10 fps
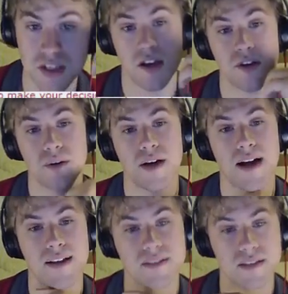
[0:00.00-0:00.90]
too slow
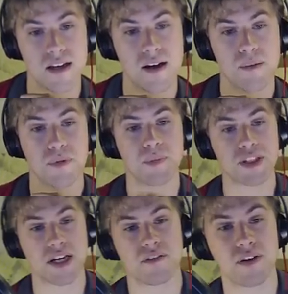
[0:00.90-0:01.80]
and
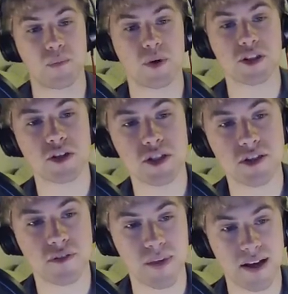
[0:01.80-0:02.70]
pretty much everything
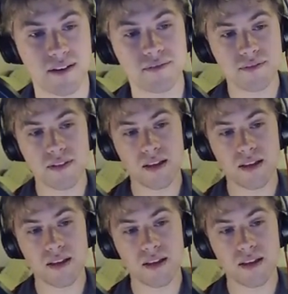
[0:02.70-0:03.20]
one-shots it from there.